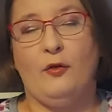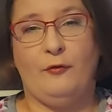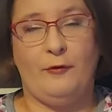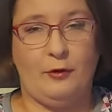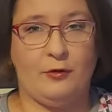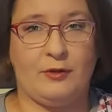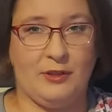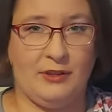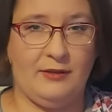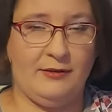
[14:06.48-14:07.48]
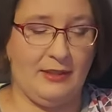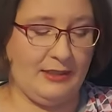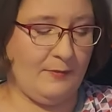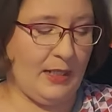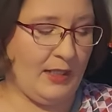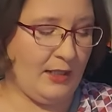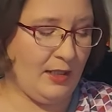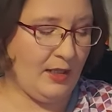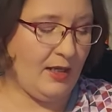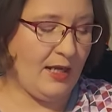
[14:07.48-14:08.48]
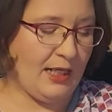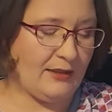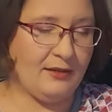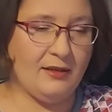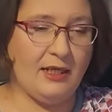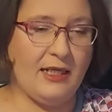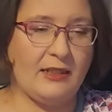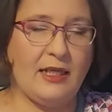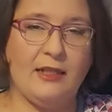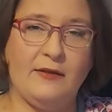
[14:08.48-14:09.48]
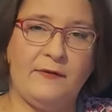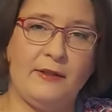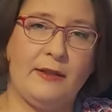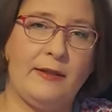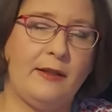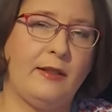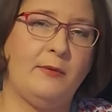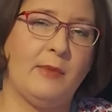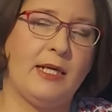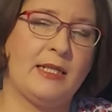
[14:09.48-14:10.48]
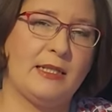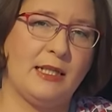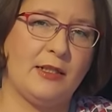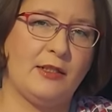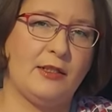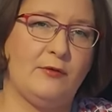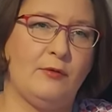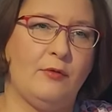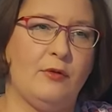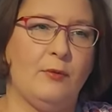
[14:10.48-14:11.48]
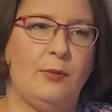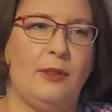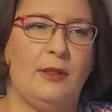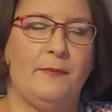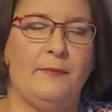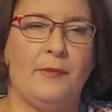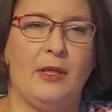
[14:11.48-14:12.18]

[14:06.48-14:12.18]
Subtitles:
for this make. I didn't have anything in my stash that would be